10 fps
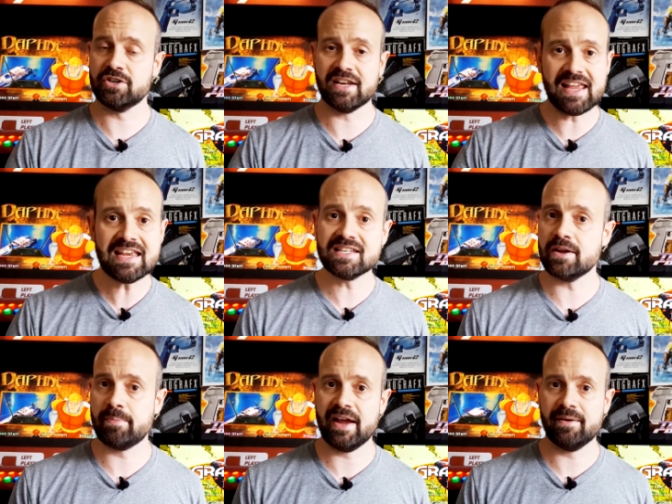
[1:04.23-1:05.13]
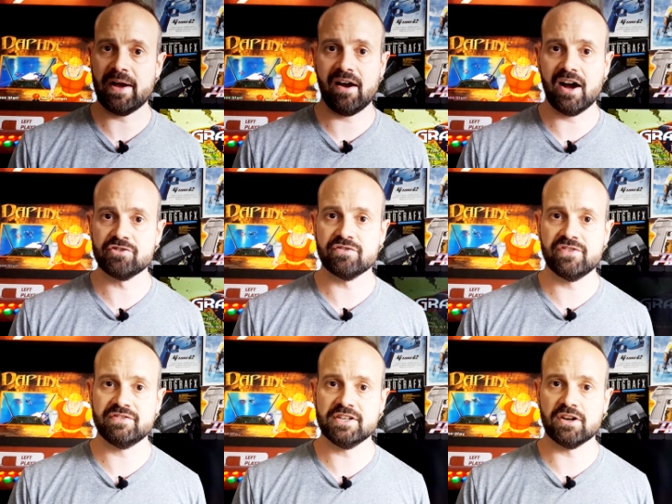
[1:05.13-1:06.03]
you could easily have paid about
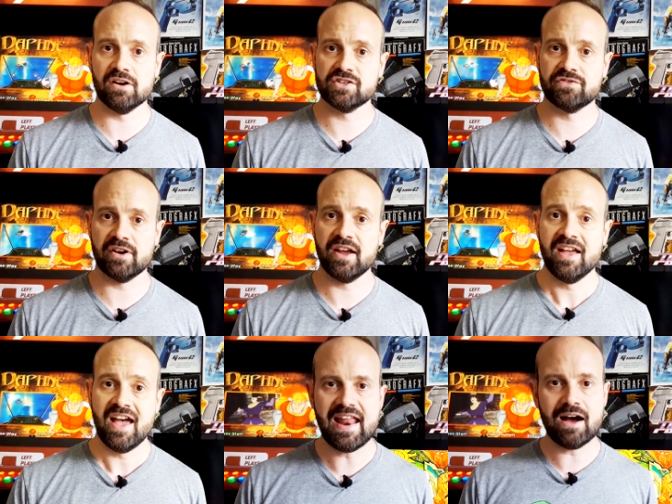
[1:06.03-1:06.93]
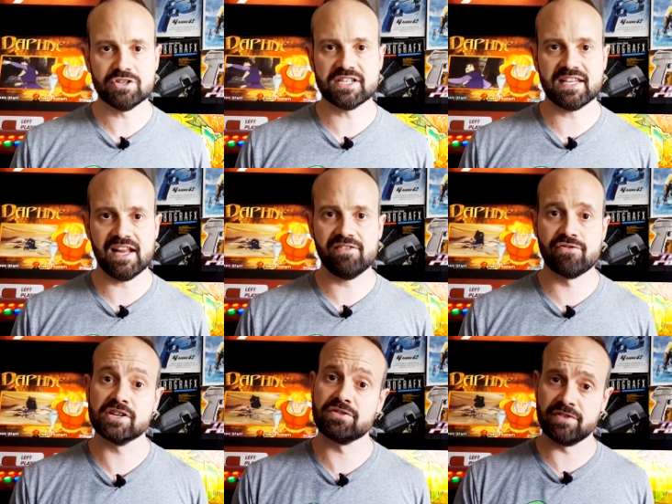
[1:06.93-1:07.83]
$150 for it, now just selling
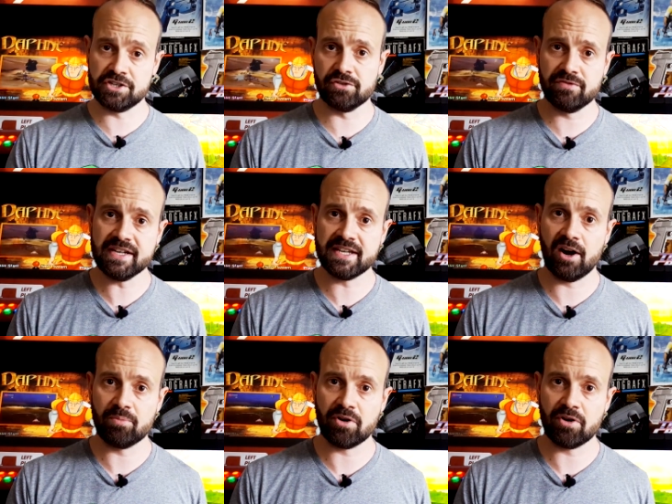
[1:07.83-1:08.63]
for its original retail